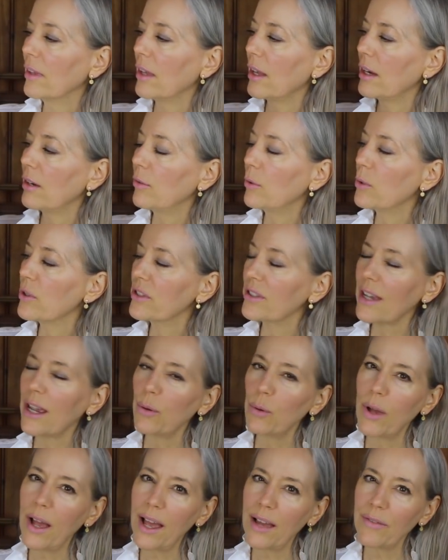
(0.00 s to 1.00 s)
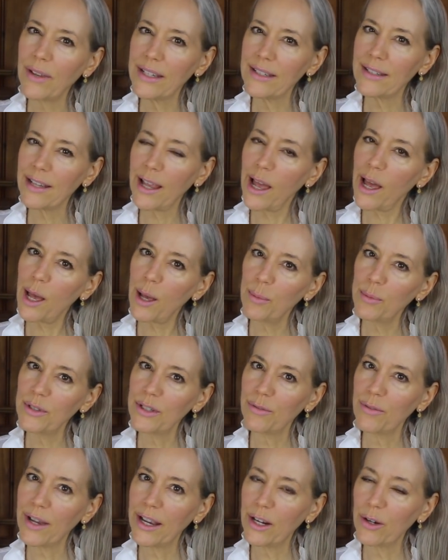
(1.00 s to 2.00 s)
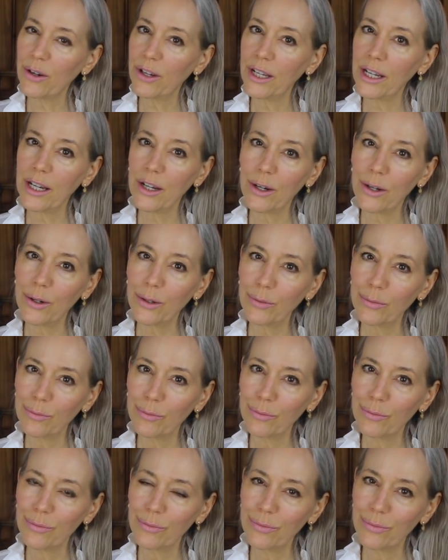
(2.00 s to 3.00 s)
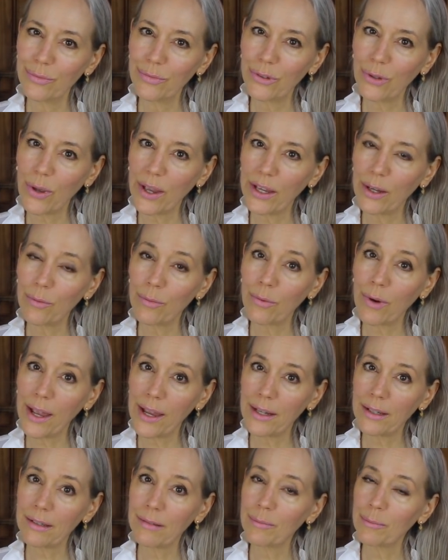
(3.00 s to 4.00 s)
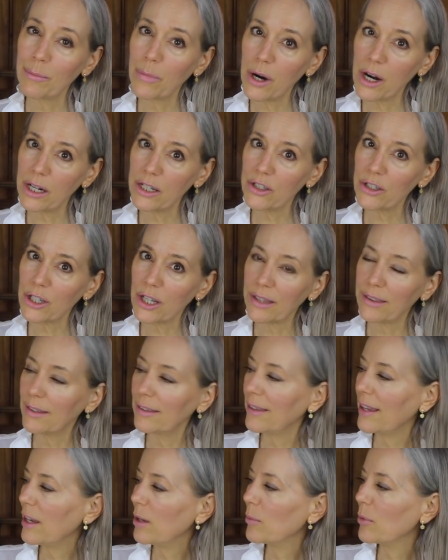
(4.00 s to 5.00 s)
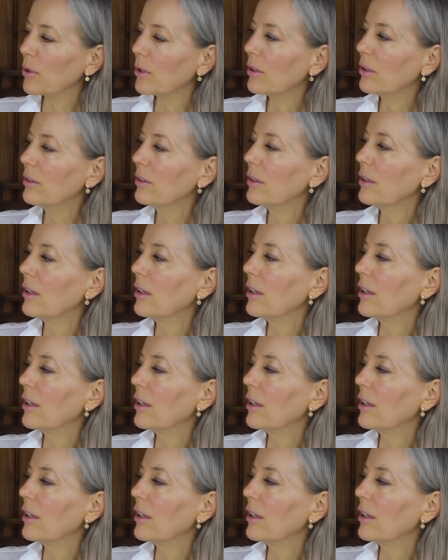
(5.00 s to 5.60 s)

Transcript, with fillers: And of course, I will have a tab divider here so I can write March on the label.